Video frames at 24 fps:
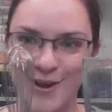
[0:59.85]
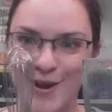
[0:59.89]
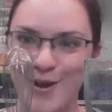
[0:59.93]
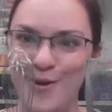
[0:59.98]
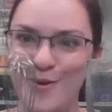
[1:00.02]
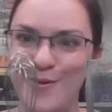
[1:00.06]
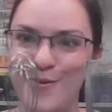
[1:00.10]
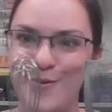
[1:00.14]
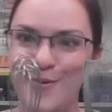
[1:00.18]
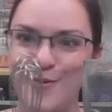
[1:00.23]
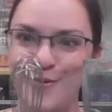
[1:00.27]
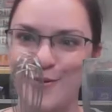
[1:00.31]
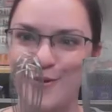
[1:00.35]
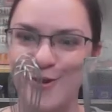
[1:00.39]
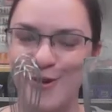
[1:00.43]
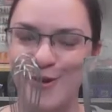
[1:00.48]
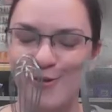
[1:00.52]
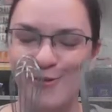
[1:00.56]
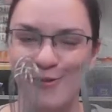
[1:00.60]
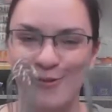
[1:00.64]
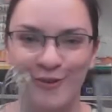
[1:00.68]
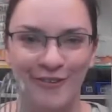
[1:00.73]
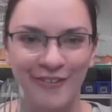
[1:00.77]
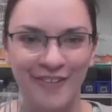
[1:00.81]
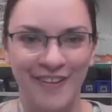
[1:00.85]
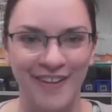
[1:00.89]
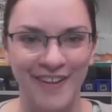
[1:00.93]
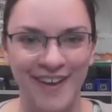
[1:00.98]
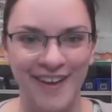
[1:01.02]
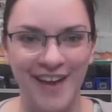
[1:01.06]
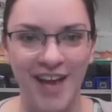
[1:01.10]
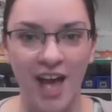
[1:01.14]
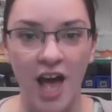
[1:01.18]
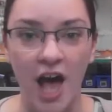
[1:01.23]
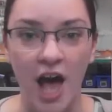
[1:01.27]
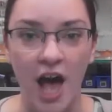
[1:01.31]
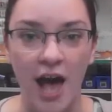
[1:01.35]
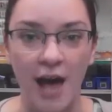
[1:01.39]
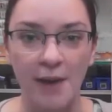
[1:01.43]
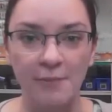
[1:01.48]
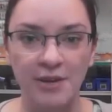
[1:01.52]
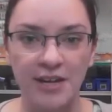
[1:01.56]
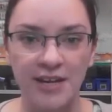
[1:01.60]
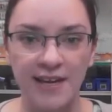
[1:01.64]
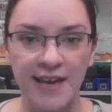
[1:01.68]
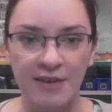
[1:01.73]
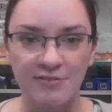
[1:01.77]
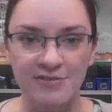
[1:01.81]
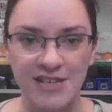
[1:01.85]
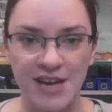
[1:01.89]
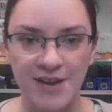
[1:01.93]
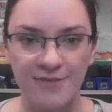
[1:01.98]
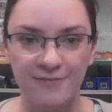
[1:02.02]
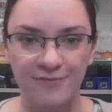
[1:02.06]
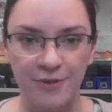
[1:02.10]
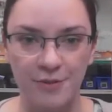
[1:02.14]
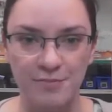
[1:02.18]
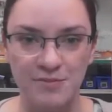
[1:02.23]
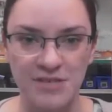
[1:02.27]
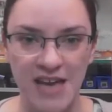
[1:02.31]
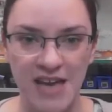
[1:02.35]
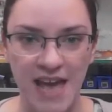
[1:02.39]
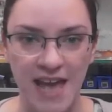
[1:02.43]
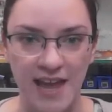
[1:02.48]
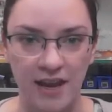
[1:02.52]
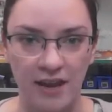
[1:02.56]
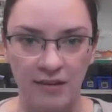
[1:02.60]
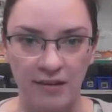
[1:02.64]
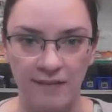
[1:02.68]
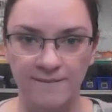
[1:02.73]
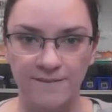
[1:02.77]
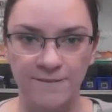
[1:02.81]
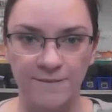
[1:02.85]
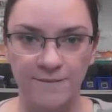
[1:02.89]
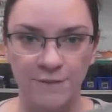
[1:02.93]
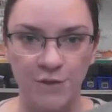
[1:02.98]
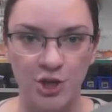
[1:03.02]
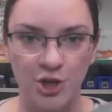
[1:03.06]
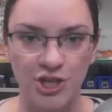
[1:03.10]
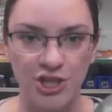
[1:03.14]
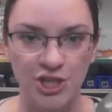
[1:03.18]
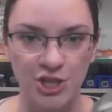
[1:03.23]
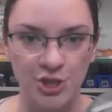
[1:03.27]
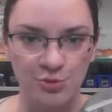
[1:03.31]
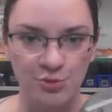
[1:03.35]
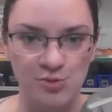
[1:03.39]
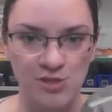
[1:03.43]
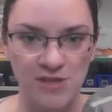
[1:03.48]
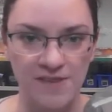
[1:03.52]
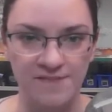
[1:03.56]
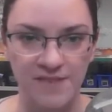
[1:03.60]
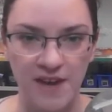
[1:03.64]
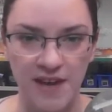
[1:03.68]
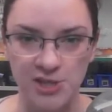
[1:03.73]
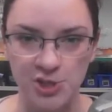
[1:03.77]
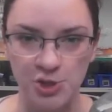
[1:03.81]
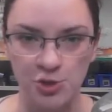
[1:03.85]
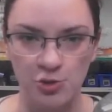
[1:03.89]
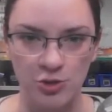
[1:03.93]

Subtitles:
Ooh, cool. I'm going to count down from 10 for you to find